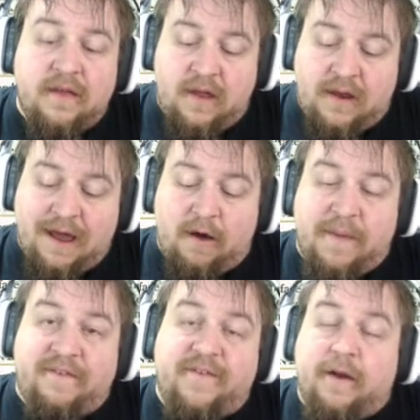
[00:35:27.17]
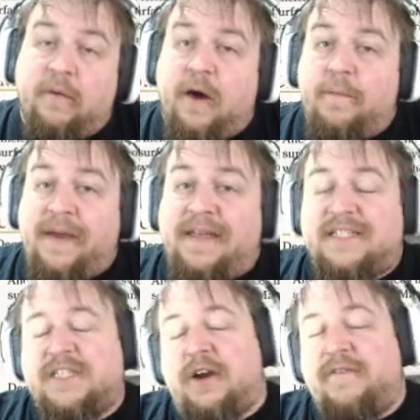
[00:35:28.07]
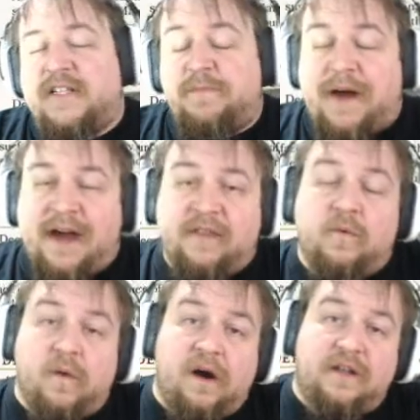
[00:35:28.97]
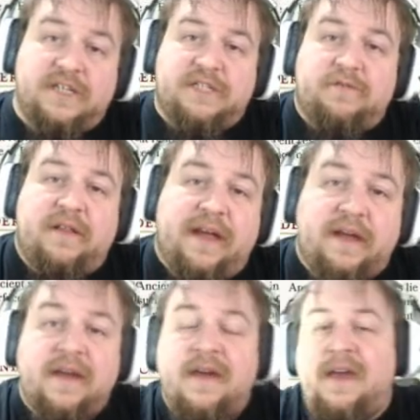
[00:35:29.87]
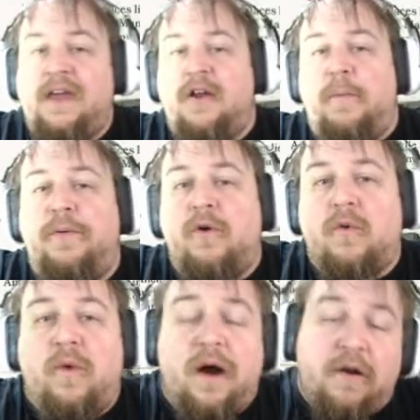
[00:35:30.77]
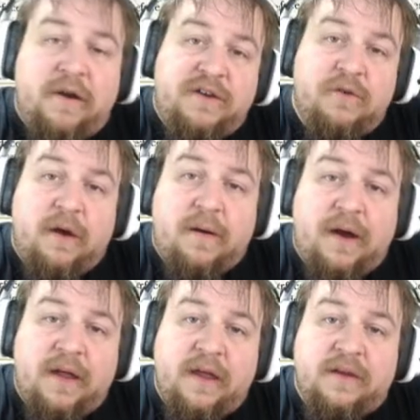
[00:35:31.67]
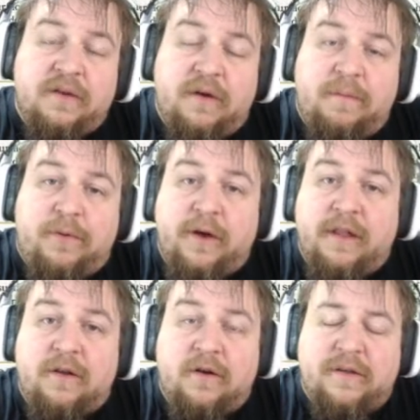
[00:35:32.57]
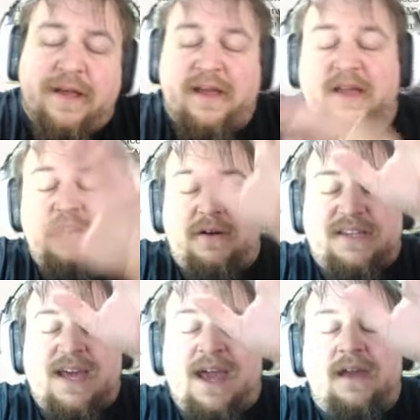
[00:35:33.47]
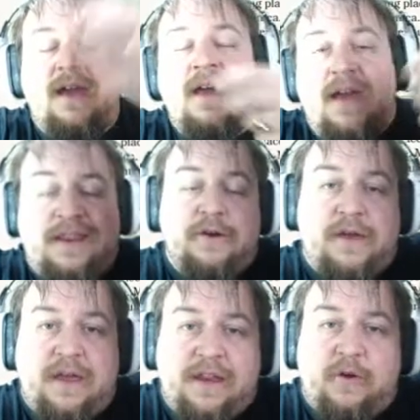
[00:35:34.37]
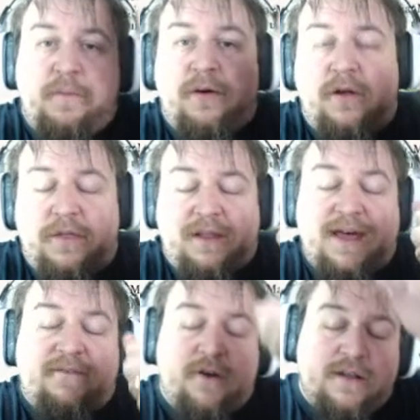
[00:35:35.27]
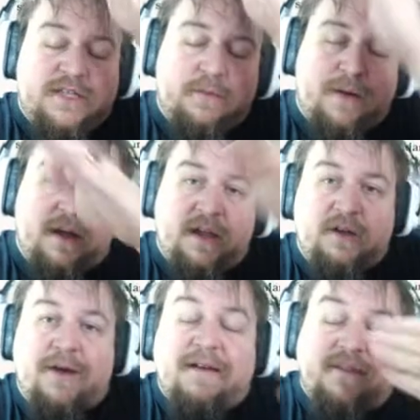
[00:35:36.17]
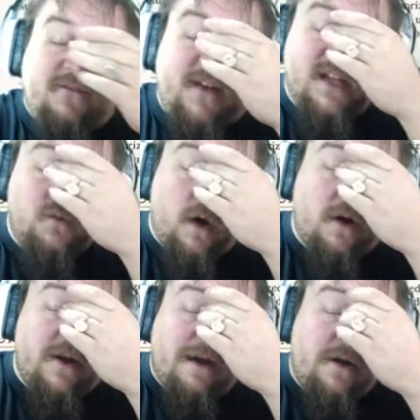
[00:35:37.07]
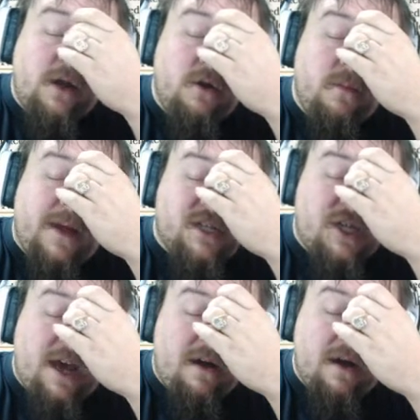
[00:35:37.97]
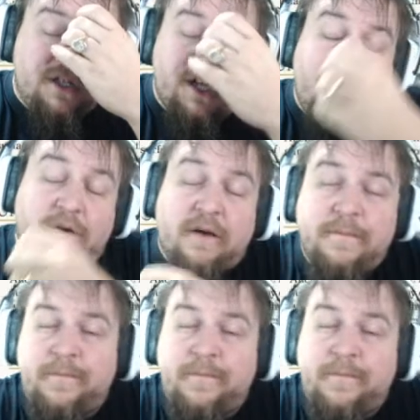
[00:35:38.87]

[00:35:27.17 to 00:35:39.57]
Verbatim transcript: Now, it may very well be that servants behind the wall just sort of like, you know, pour water into a uh, into a boiler, or like a, into a tank, and you and you pull the lever, and so gravity feeds water down on you to be a, sho a shower,